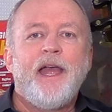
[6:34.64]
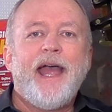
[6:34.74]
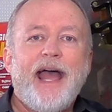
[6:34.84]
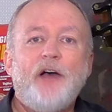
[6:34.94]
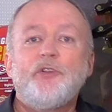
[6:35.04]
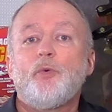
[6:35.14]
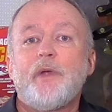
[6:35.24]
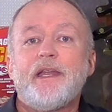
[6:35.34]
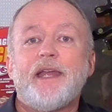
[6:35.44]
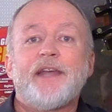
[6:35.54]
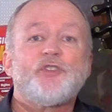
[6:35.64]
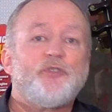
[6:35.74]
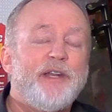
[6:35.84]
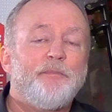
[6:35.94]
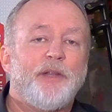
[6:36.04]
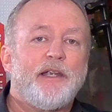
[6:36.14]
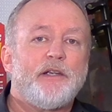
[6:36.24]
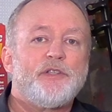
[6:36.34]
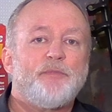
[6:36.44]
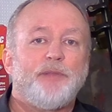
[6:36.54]
How do we, as string
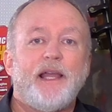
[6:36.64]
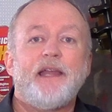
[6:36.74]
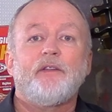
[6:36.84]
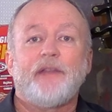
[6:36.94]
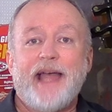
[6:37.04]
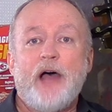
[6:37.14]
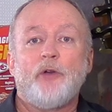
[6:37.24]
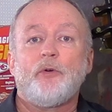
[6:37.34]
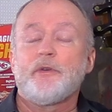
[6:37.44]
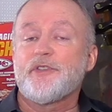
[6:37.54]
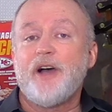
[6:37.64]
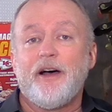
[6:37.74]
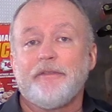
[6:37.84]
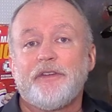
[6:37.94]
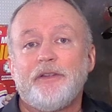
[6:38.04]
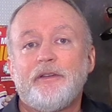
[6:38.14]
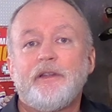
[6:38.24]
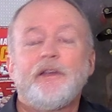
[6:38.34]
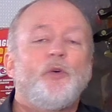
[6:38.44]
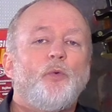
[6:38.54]
players, play loud or soft?
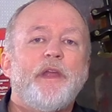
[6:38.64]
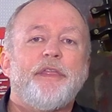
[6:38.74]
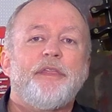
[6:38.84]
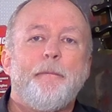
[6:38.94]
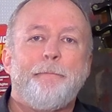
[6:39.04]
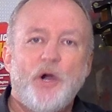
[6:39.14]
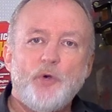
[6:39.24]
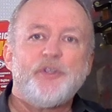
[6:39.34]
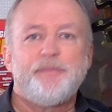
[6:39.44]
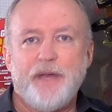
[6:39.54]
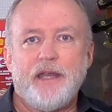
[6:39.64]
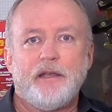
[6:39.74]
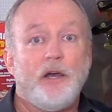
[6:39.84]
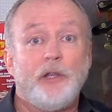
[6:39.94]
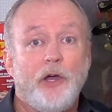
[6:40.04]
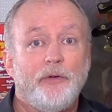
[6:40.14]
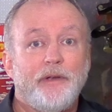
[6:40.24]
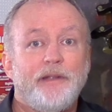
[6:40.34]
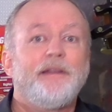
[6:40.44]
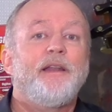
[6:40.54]
With bow speed
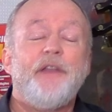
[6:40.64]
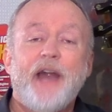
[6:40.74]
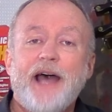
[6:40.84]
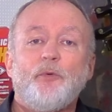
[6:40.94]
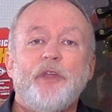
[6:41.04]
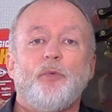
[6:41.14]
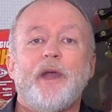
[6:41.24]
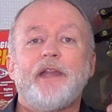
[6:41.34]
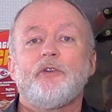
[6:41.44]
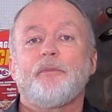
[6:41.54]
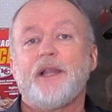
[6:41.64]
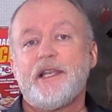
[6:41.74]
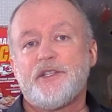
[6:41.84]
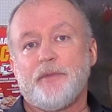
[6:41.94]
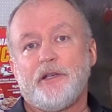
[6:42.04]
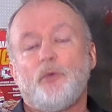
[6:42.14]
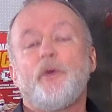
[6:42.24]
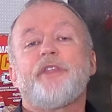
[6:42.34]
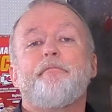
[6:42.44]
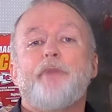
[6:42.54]
alone, not with weight or placement,
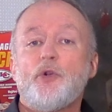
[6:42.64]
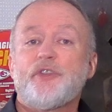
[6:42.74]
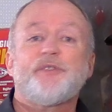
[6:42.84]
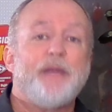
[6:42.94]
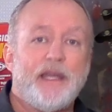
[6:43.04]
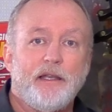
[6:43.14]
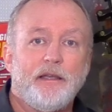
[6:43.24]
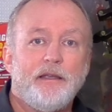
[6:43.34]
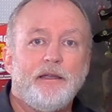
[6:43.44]
with bow speed.